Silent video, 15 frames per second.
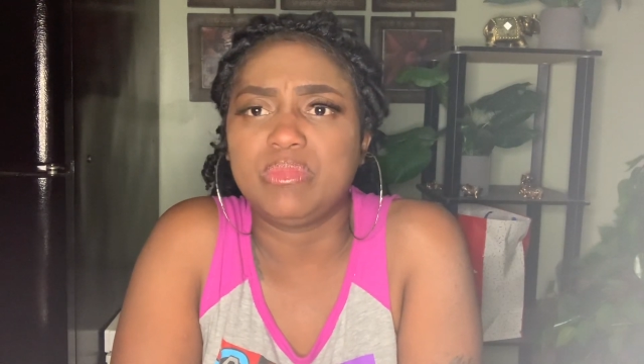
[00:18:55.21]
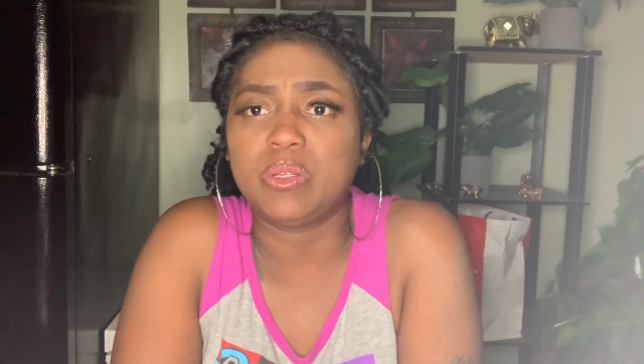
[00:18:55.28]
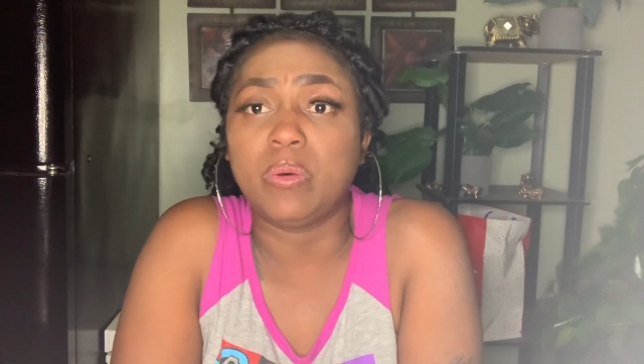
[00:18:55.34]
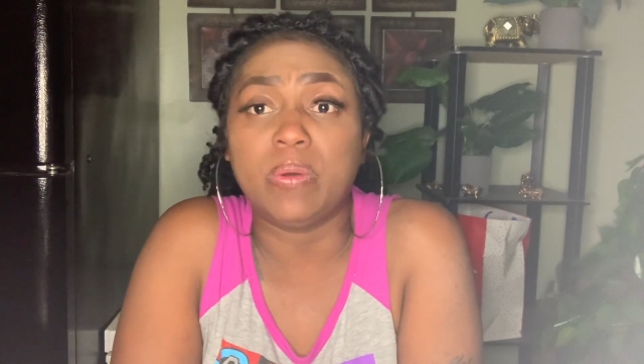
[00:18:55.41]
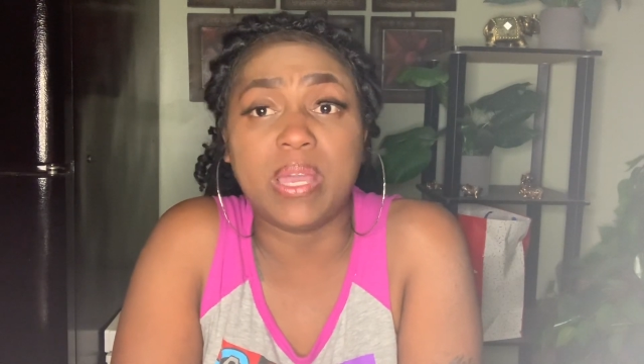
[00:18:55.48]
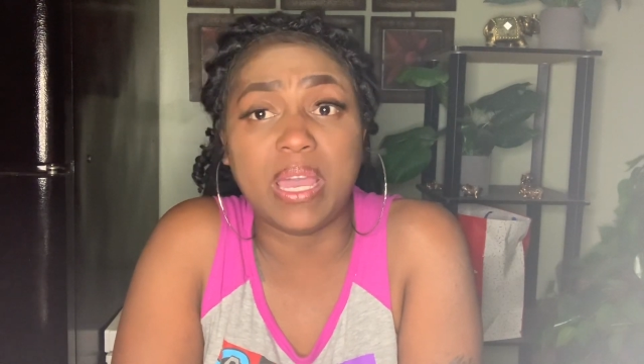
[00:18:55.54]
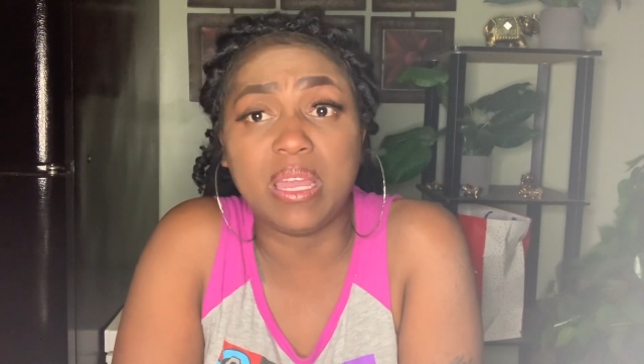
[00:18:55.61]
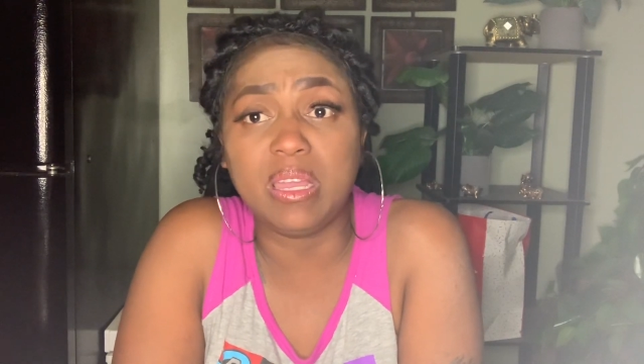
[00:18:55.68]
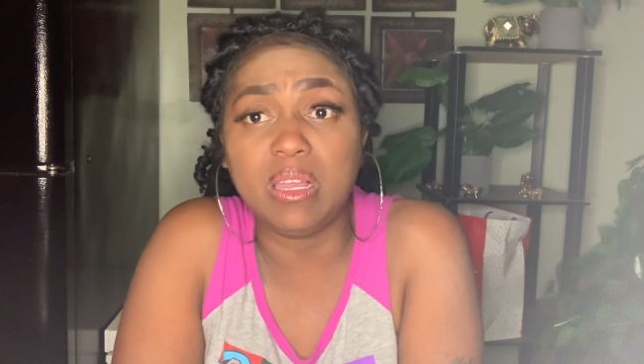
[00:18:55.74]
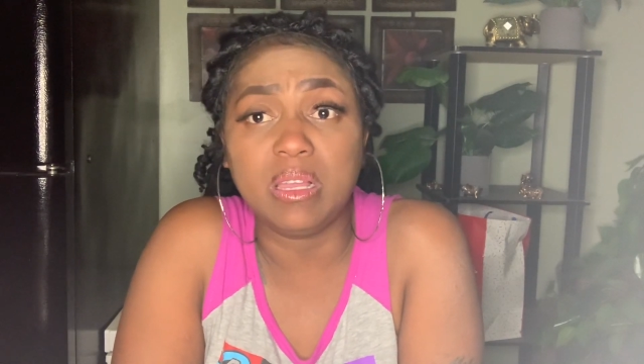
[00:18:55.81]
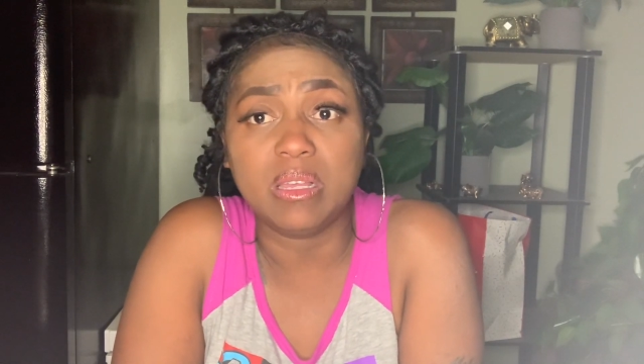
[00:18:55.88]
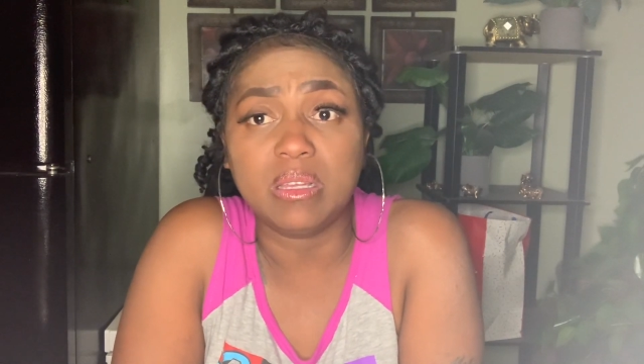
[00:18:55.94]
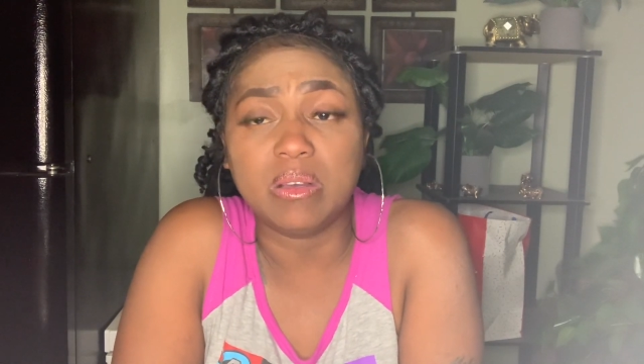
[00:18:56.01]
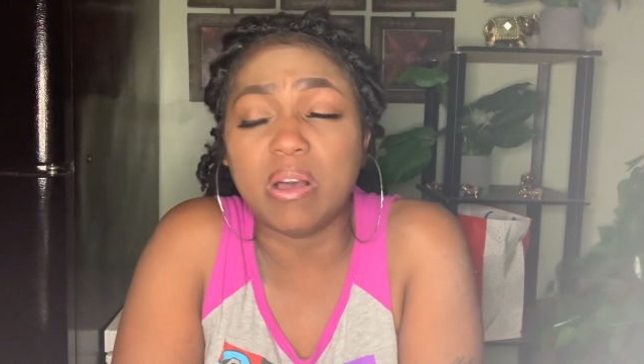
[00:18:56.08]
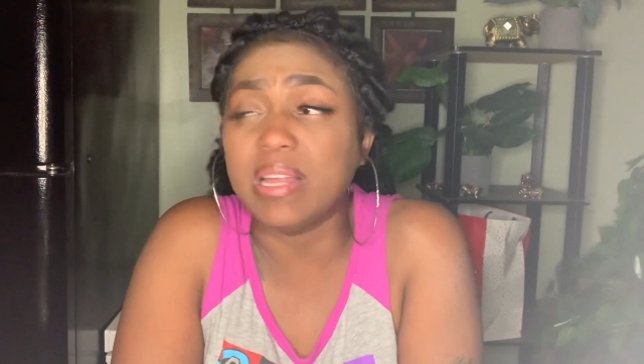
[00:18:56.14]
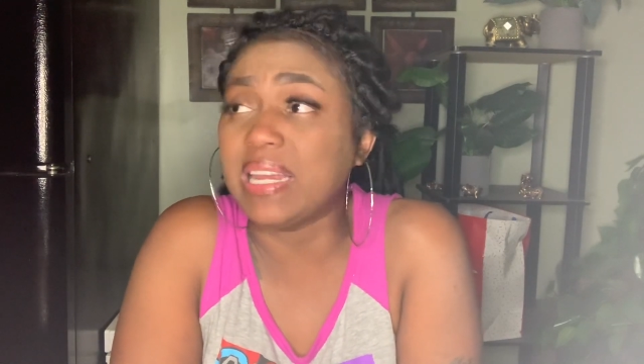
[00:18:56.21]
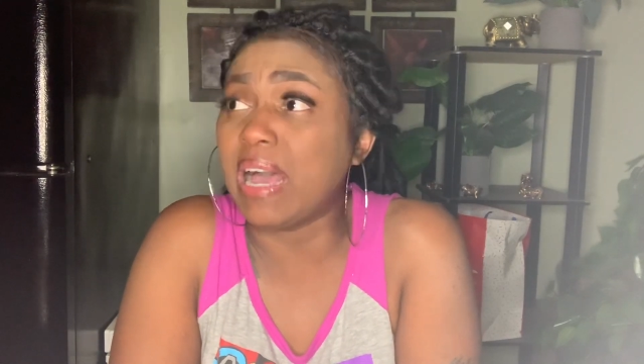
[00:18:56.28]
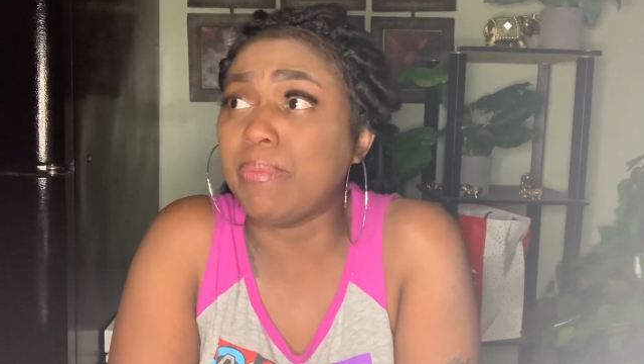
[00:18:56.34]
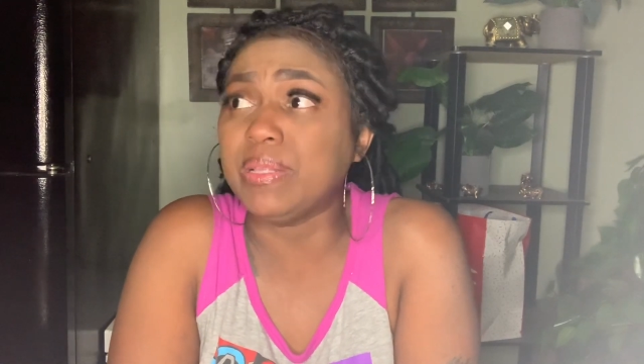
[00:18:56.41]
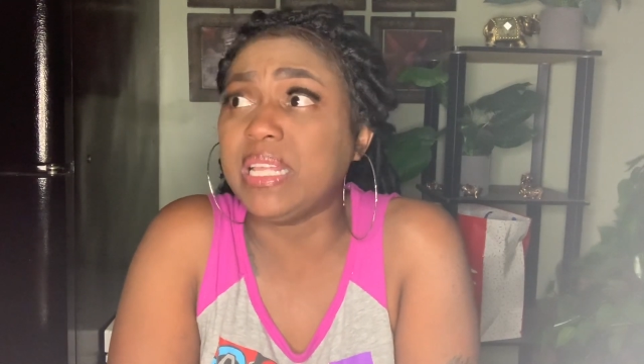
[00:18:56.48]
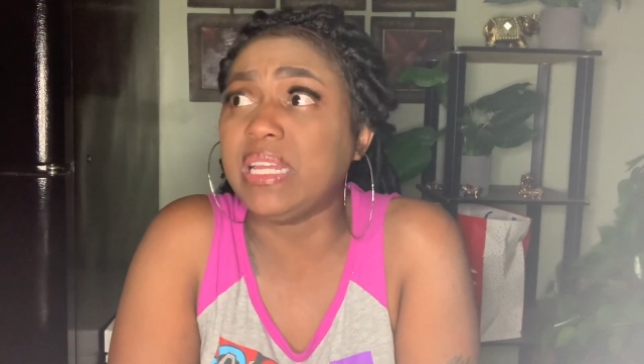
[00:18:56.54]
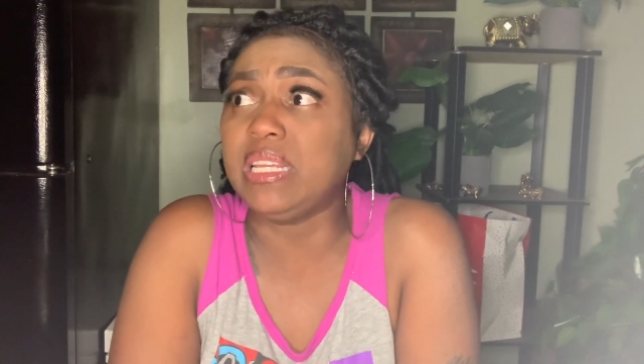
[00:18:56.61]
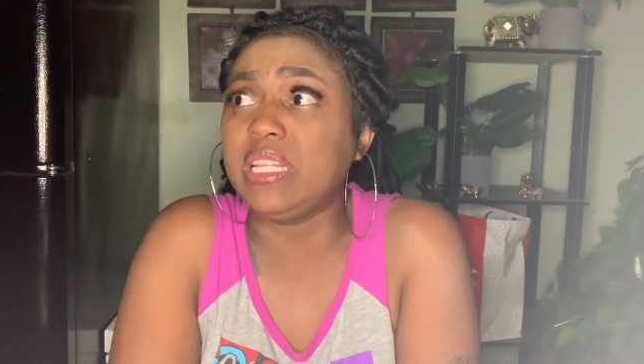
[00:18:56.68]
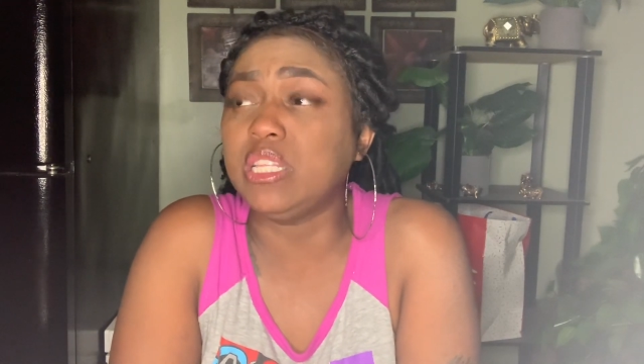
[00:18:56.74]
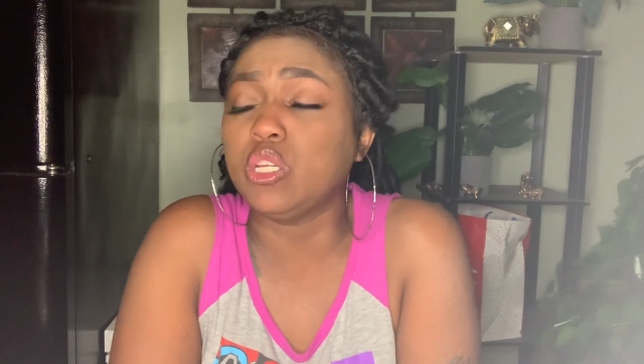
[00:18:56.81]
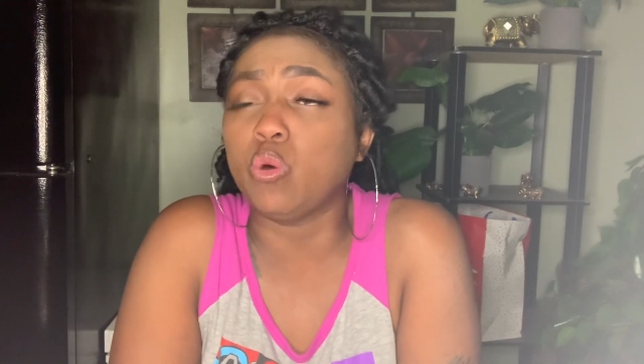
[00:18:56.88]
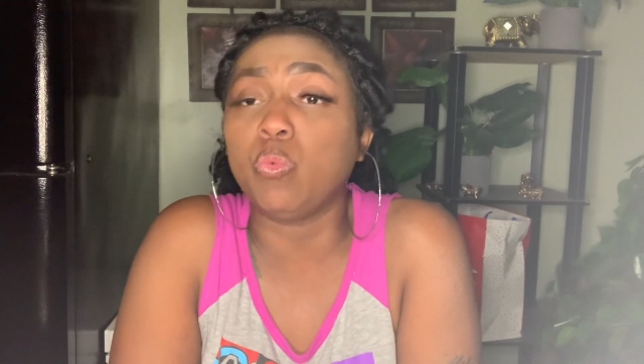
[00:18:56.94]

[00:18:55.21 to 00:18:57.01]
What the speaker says: Okay? Or not what they need to know,